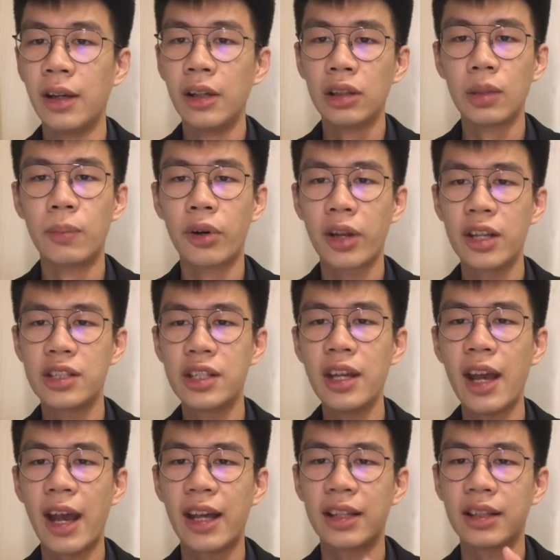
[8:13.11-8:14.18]
The mortgagee
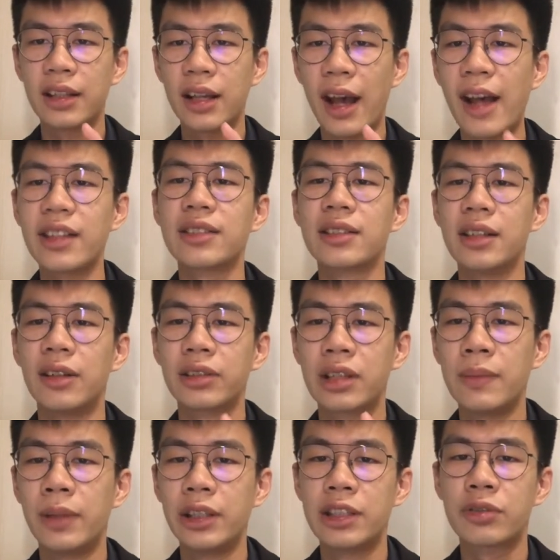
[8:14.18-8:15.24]
has the
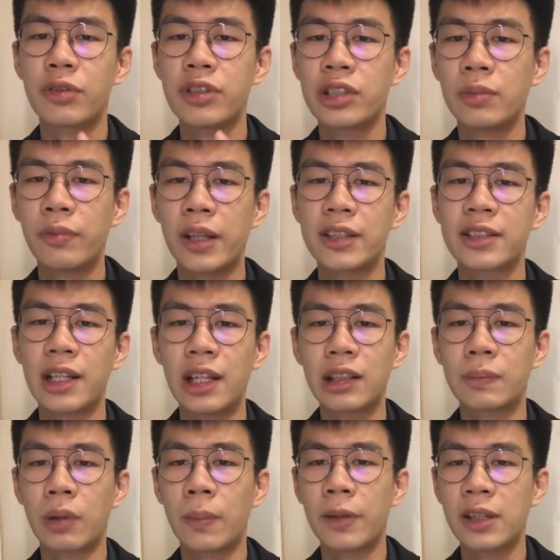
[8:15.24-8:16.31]
ultimate discretion when selling the
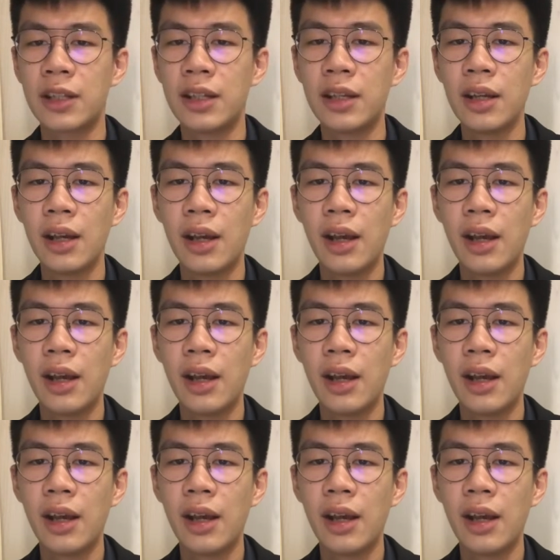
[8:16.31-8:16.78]
property,